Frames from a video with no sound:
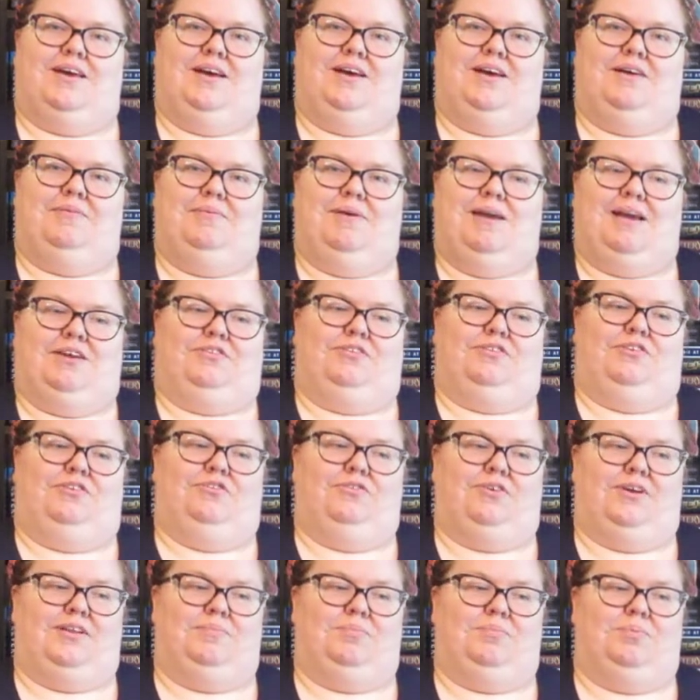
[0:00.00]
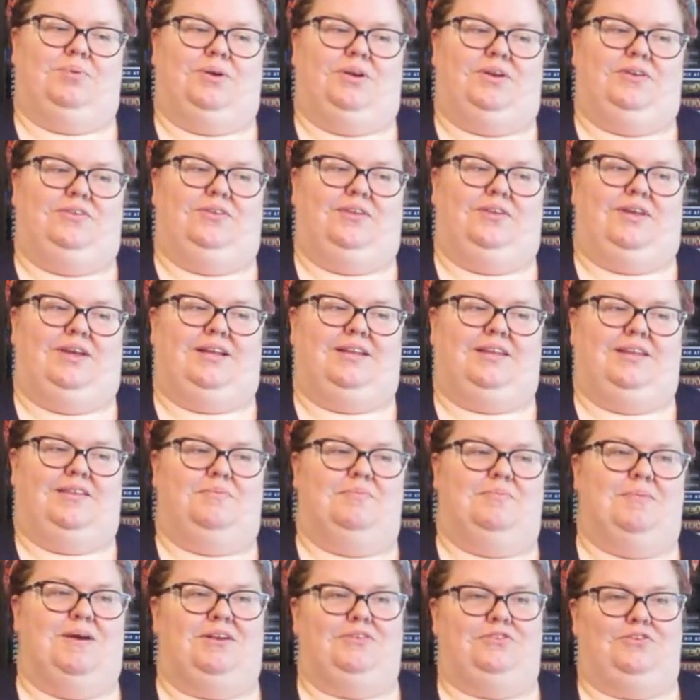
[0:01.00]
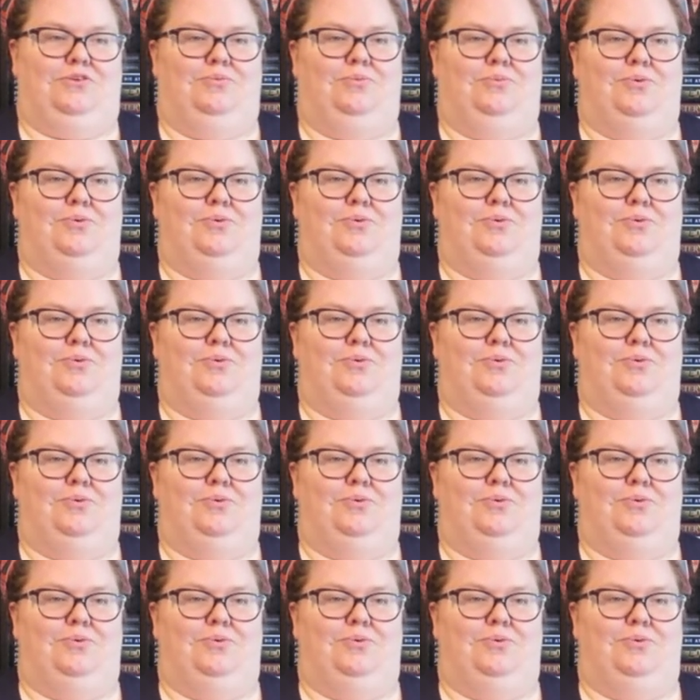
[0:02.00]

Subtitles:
actually transported to like this magical